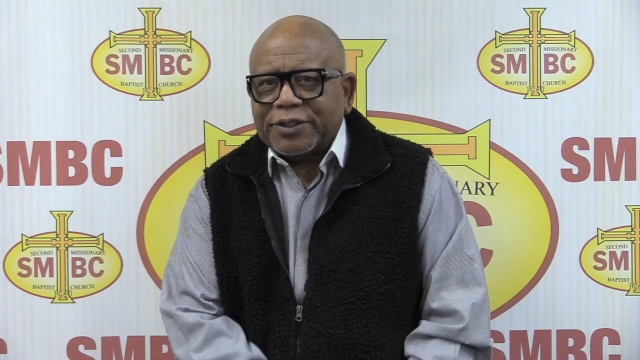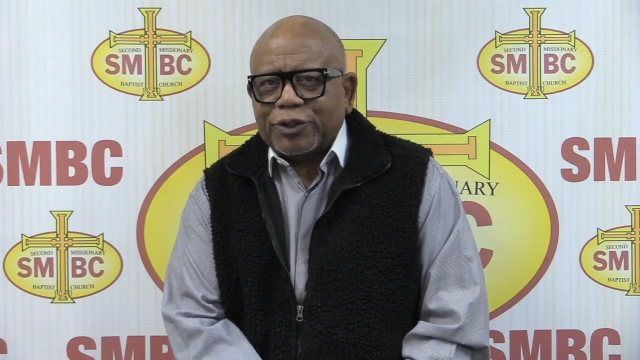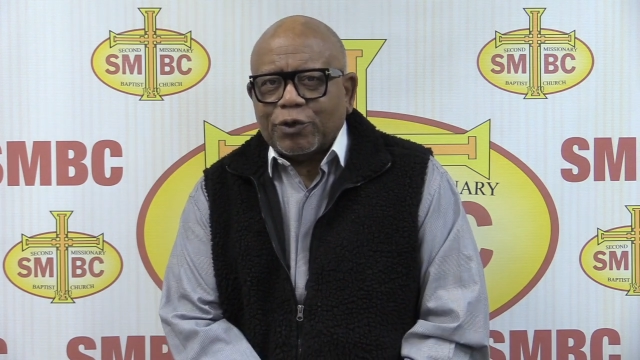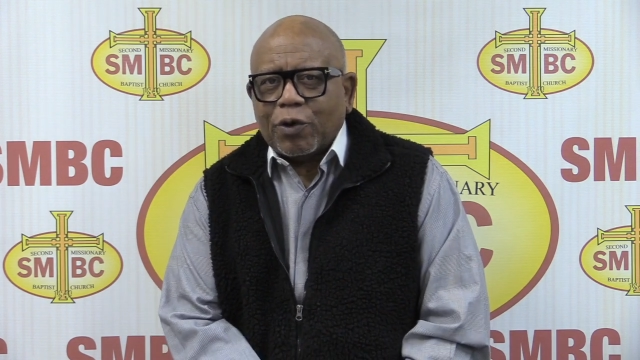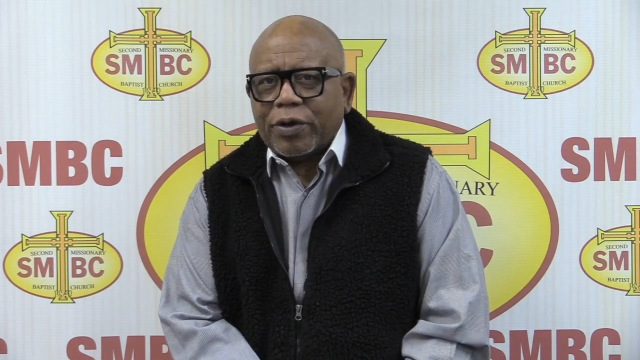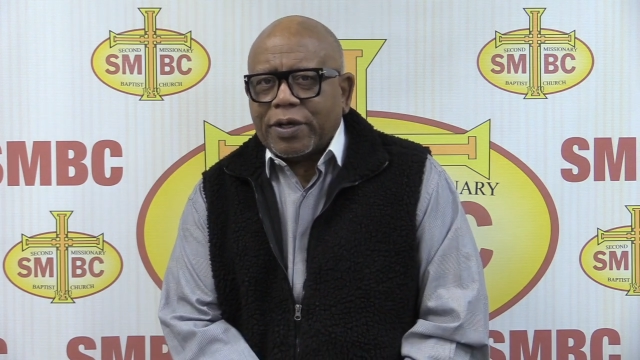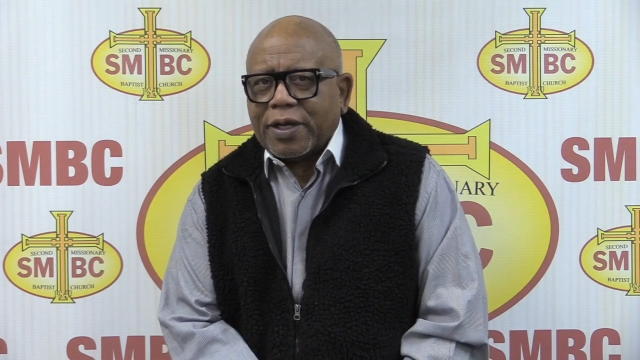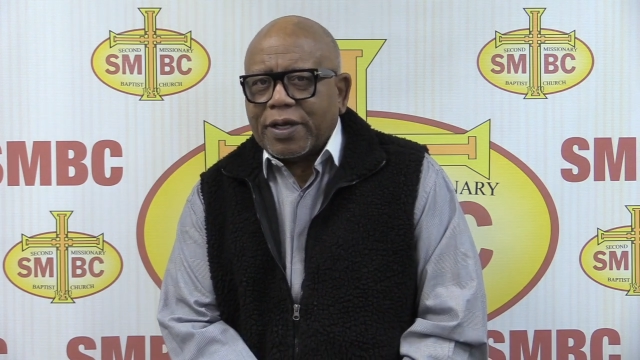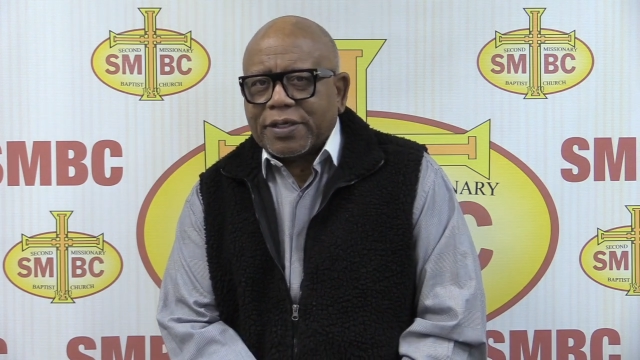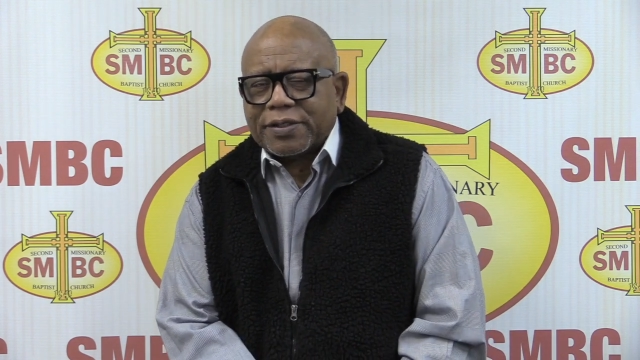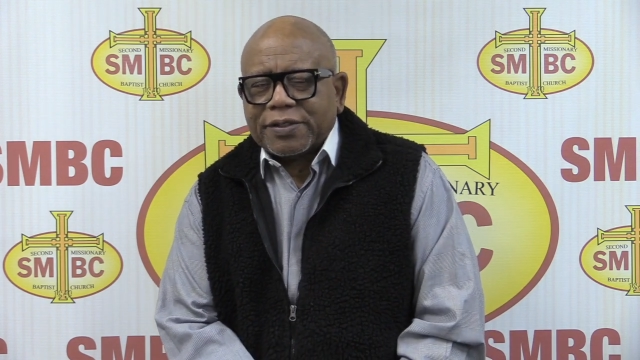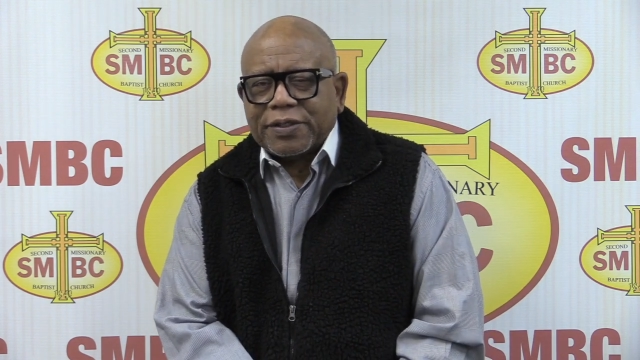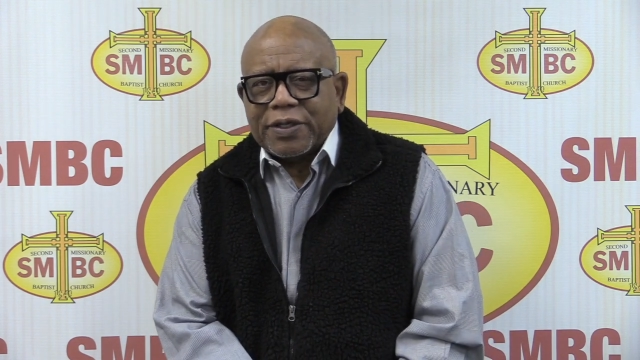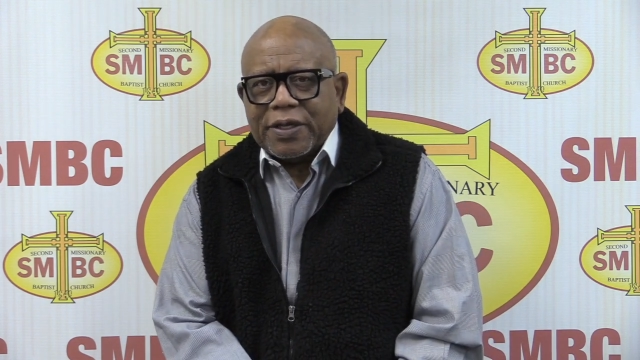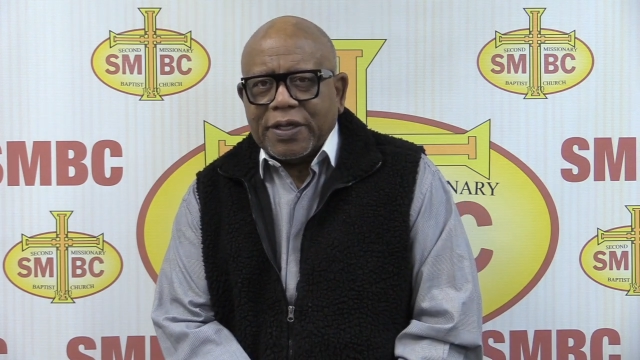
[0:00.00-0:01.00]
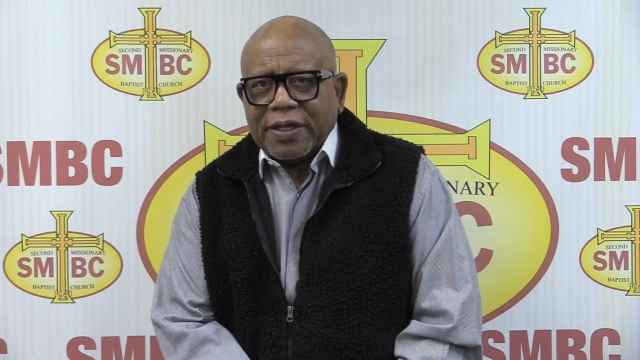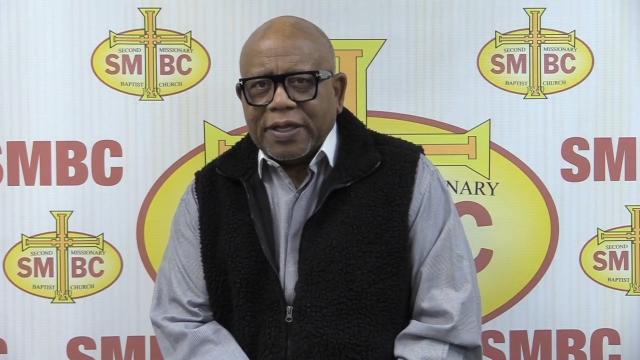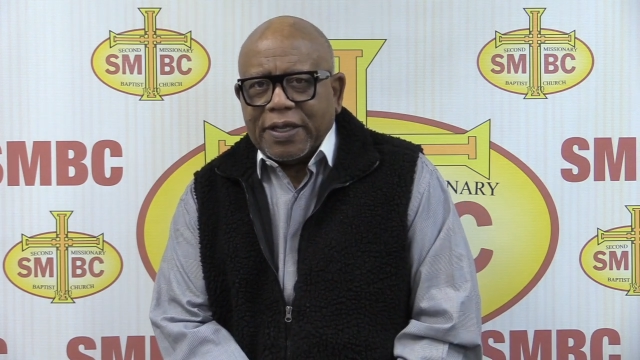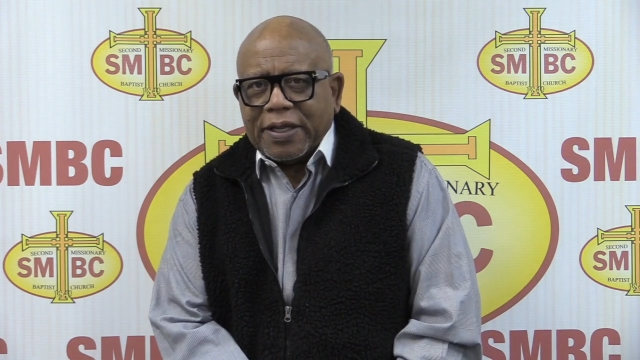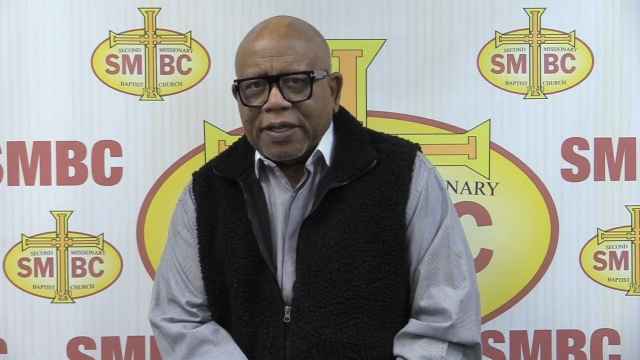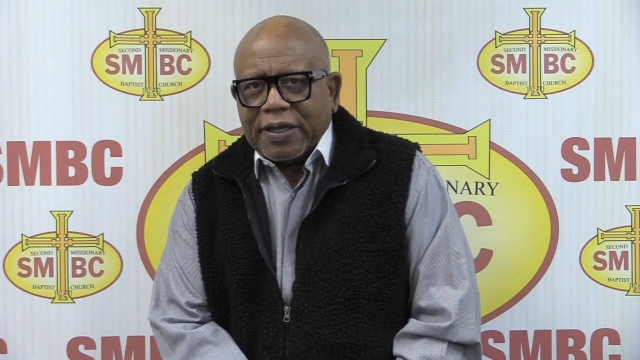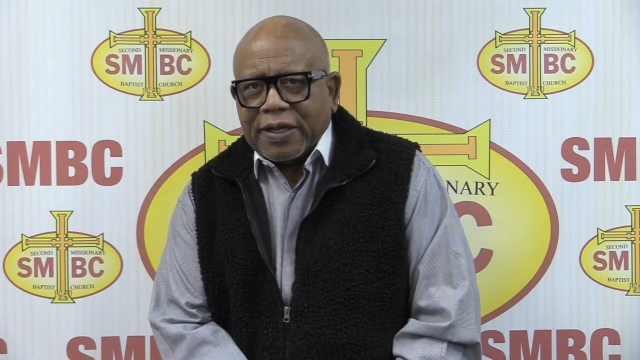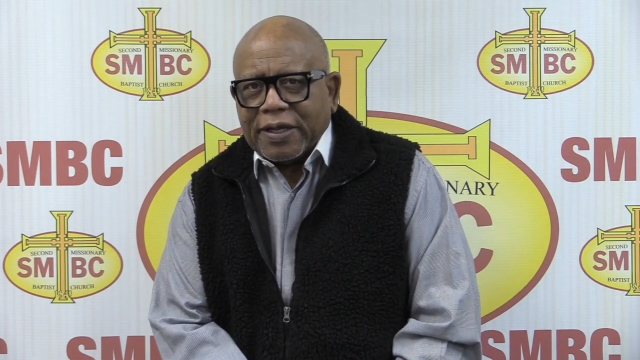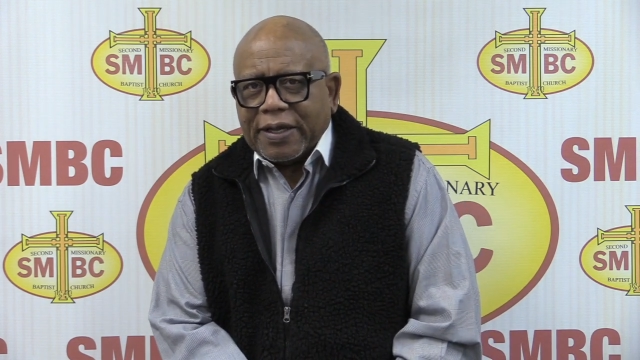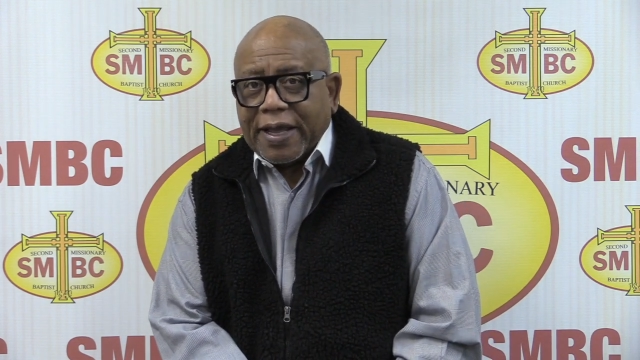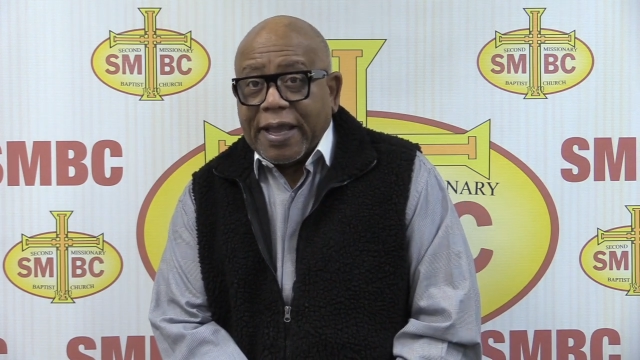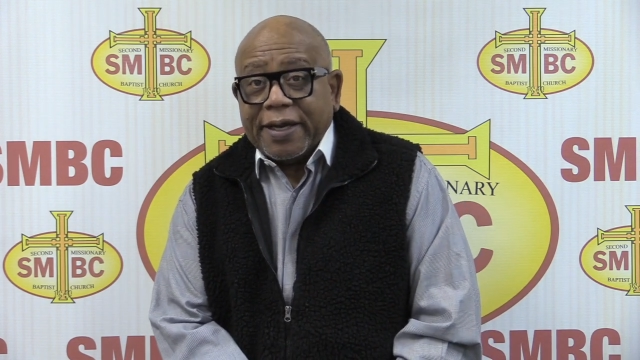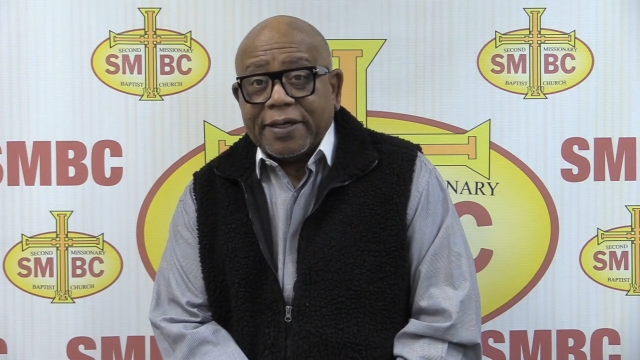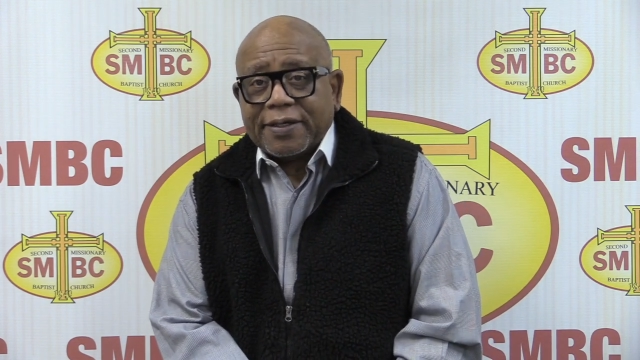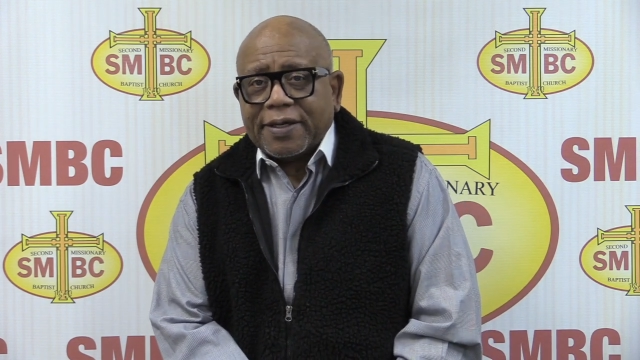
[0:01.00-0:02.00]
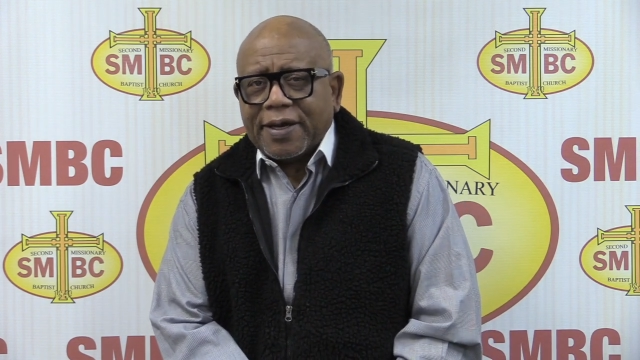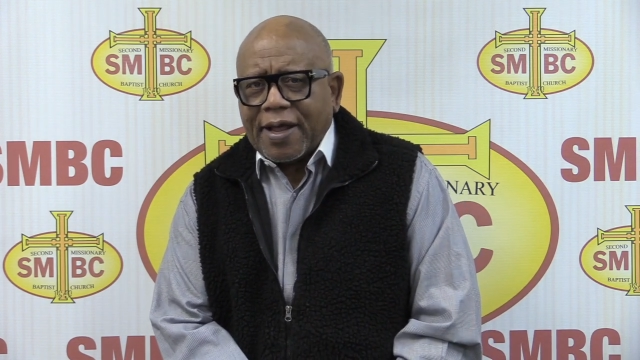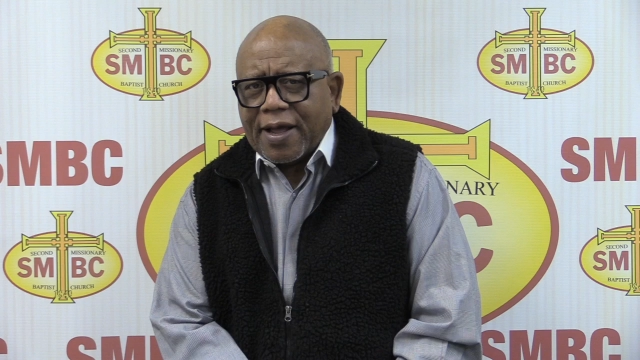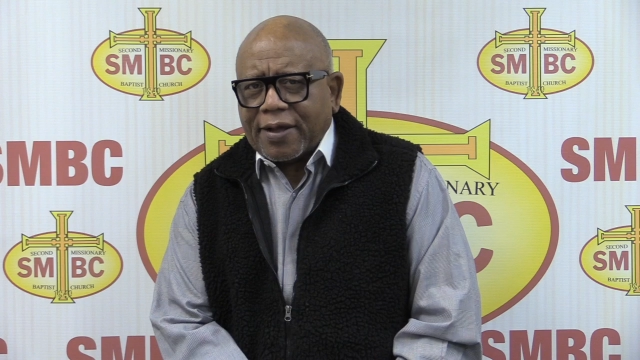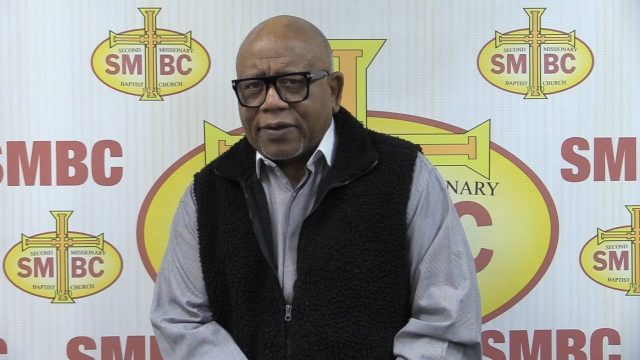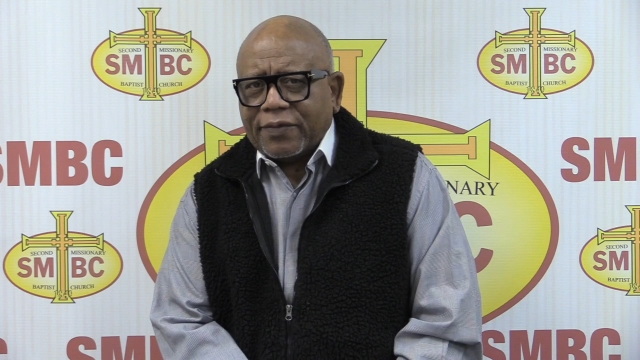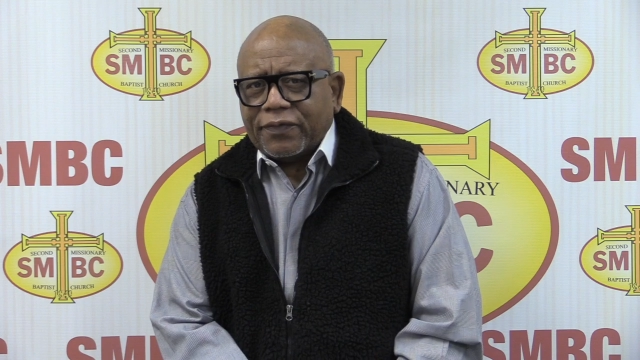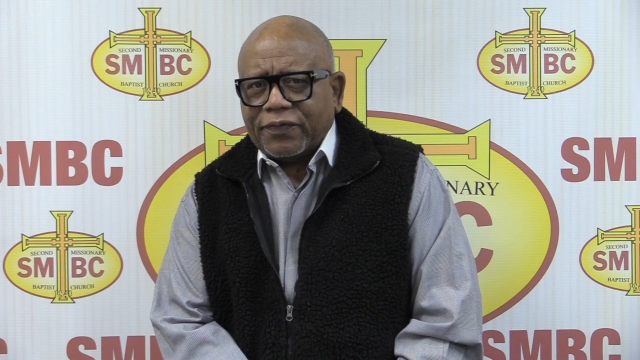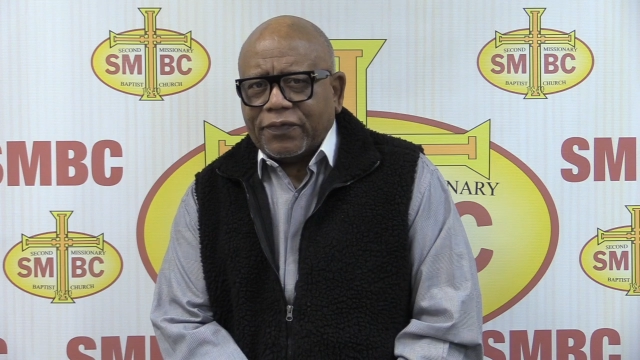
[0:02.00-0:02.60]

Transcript: join us at 8 o'clock,